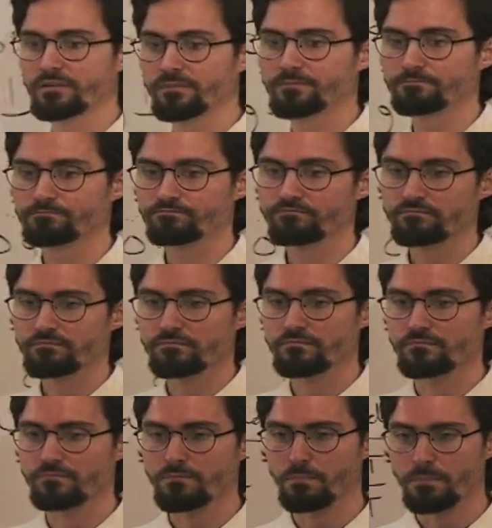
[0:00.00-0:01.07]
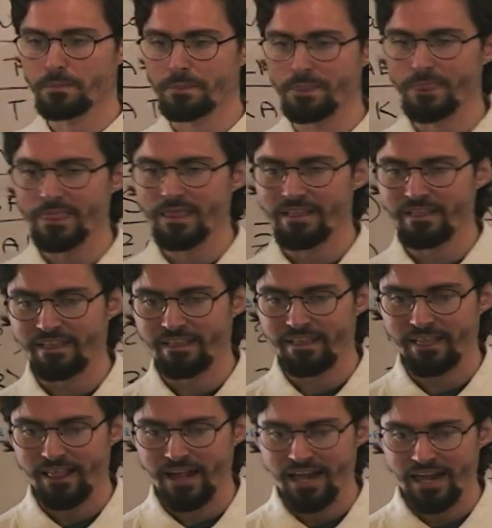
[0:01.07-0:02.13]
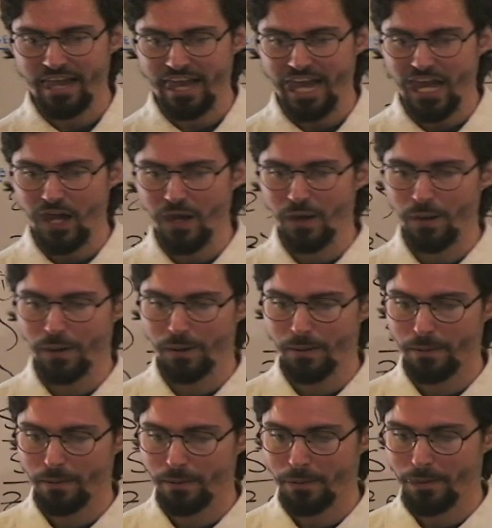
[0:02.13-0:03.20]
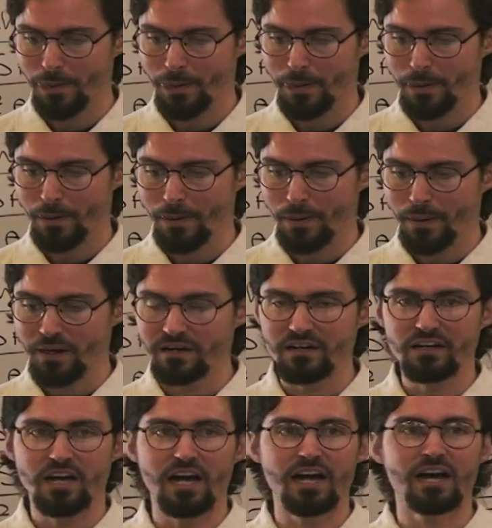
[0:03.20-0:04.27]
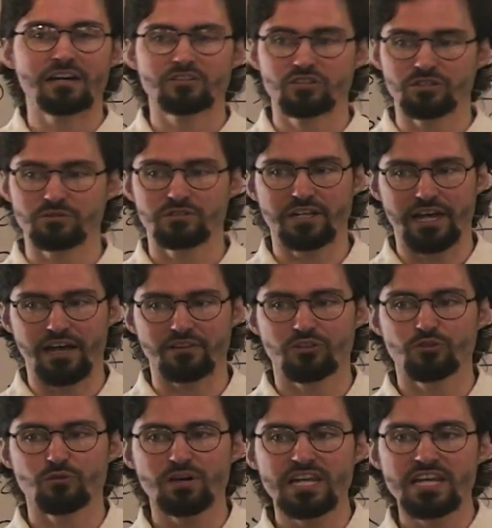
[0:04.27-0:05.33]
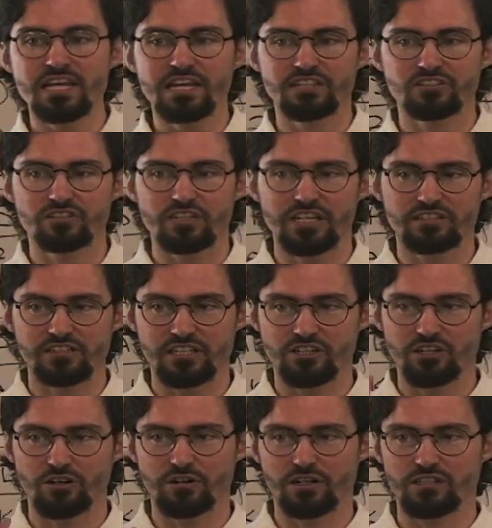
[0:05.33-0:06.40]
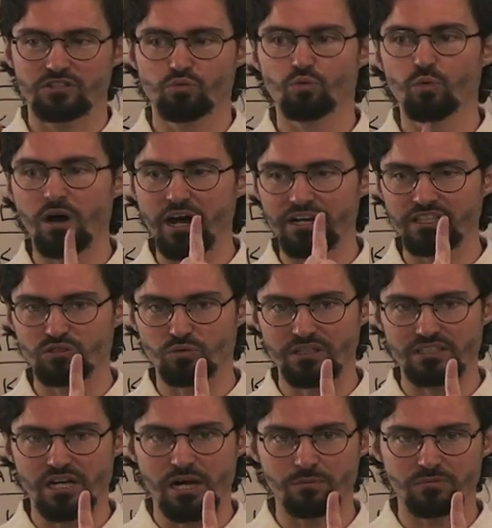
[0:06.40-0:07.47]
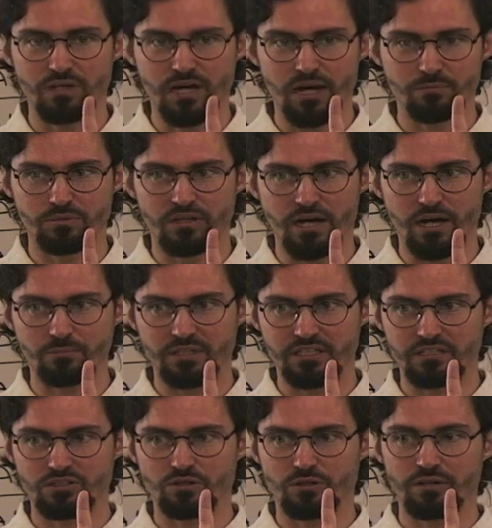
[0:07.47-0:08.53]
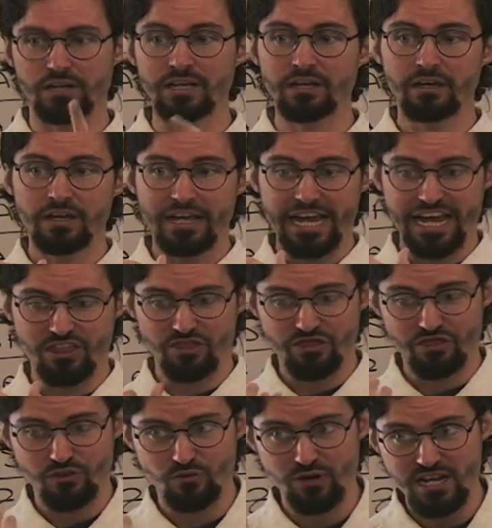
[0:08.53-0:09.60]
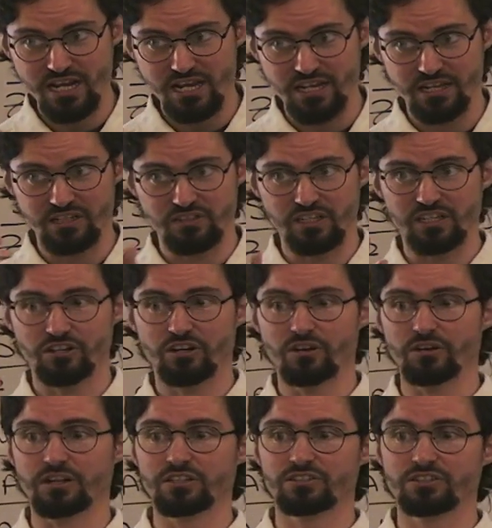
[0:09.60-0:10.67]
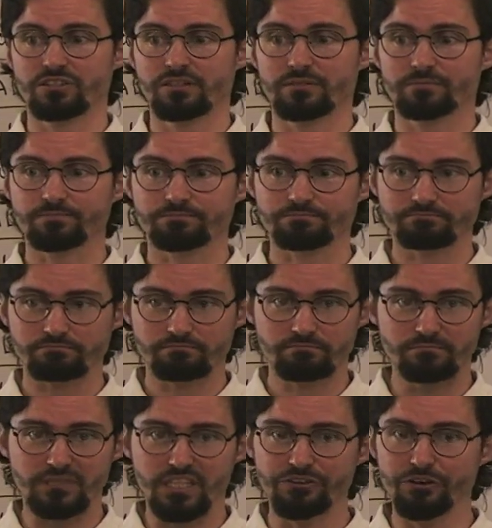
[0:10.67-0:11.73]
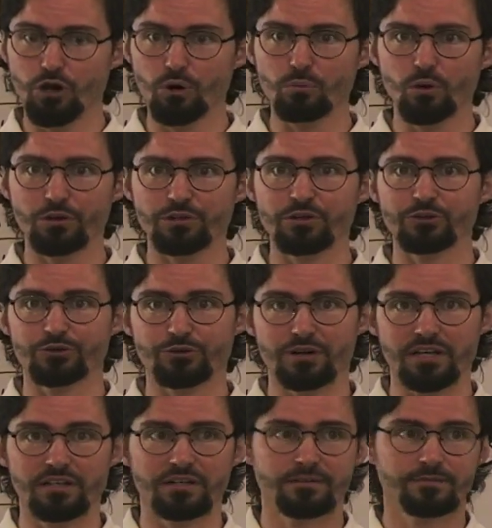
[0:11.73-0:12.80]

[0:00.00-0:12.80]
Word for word: there a number of uh, times and repetitions for the ablutions? Uh, good, yeah. Three is, is encouraged. One is what's ob, ob, obligatory, and three is encouraged. No more than three.